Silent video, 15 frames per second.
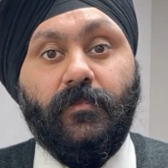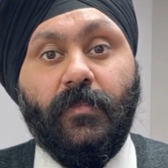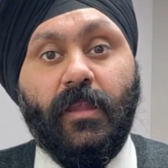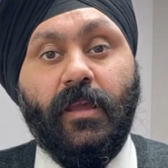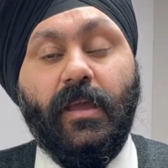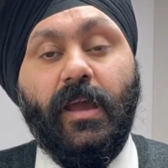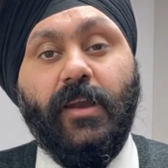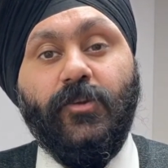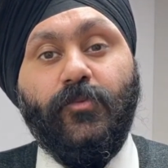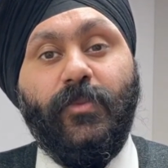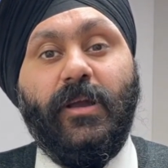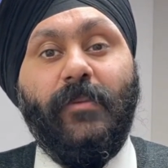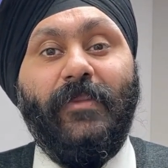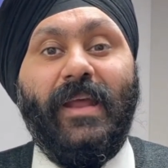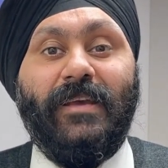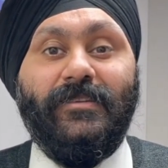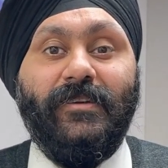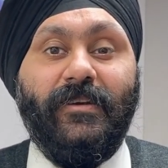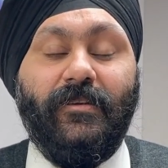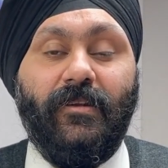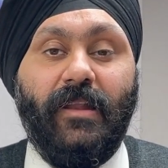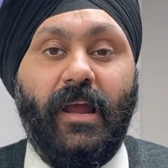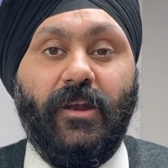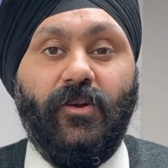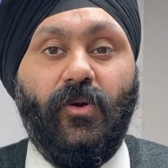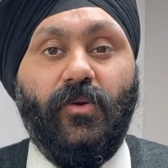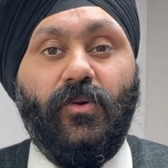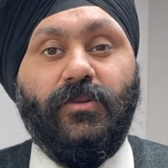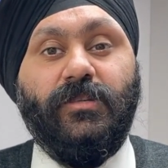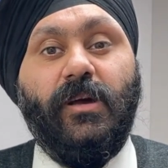and you become an accidental landlord,
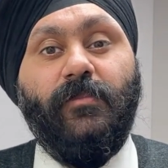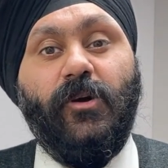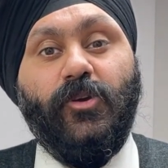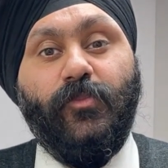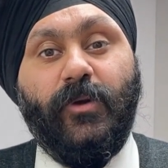or somehow you